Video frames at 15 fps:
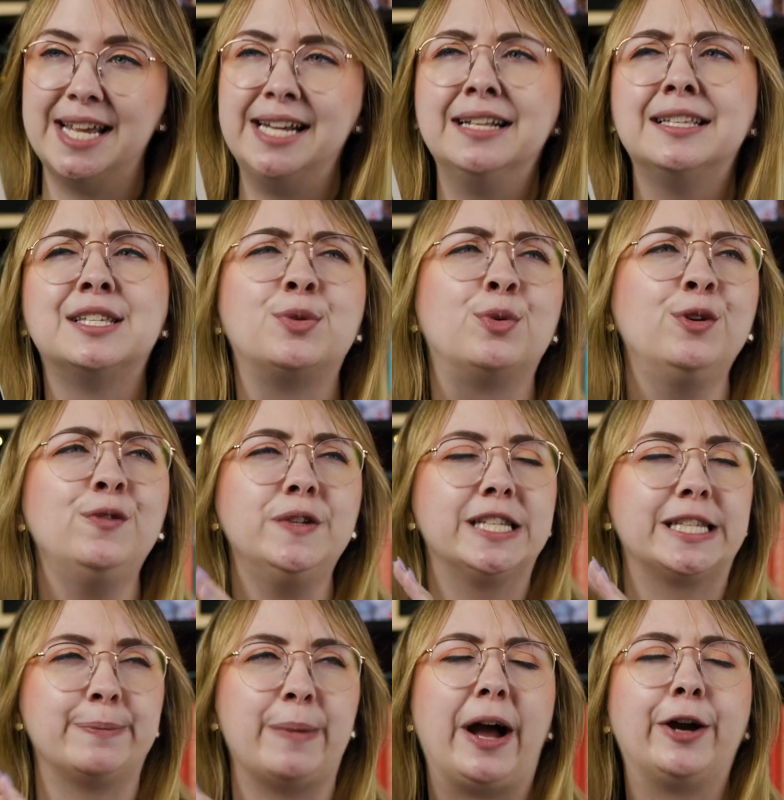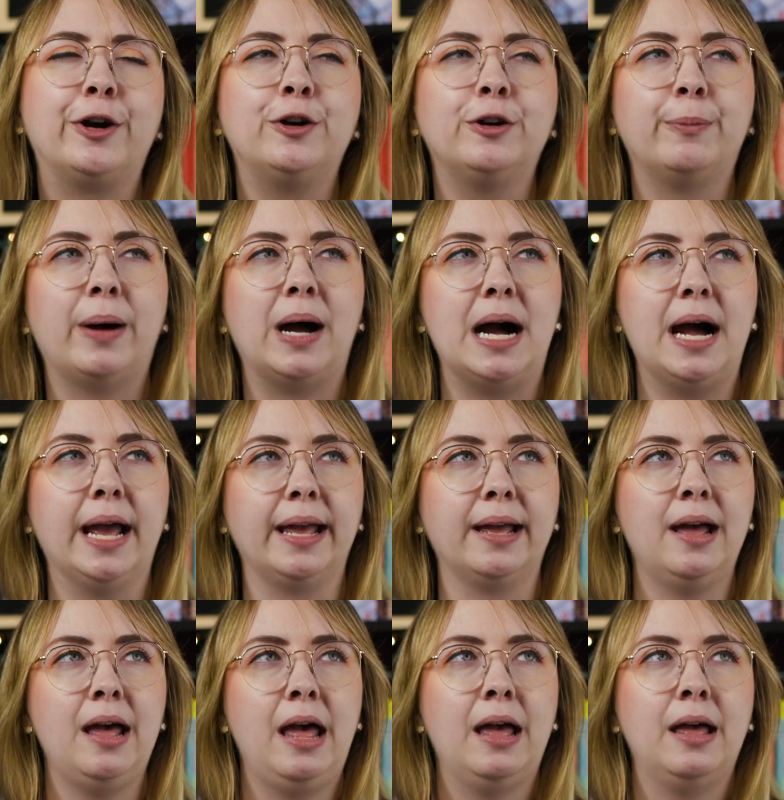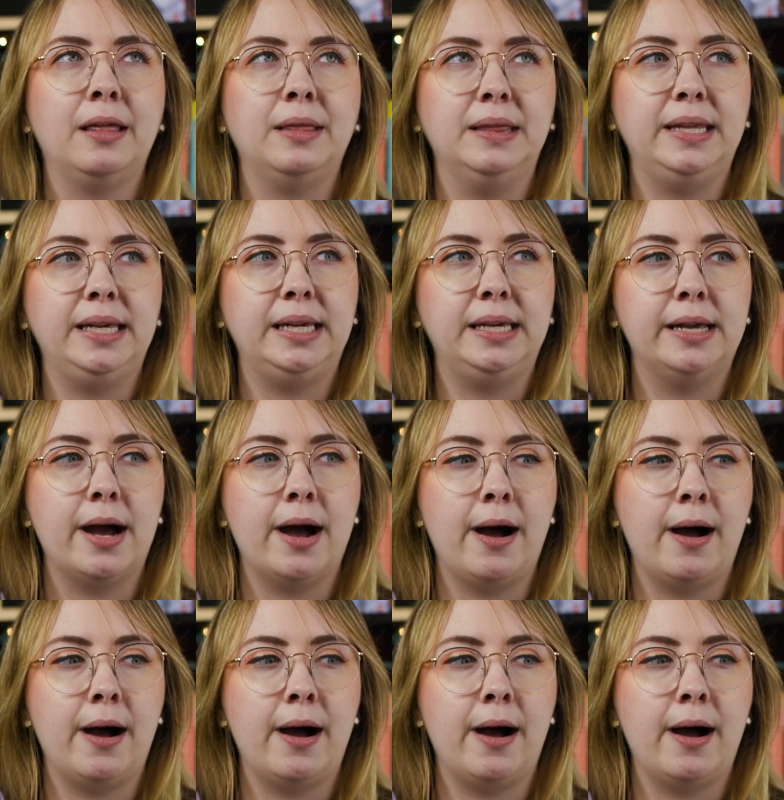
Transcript: and it's sort of inspired by the,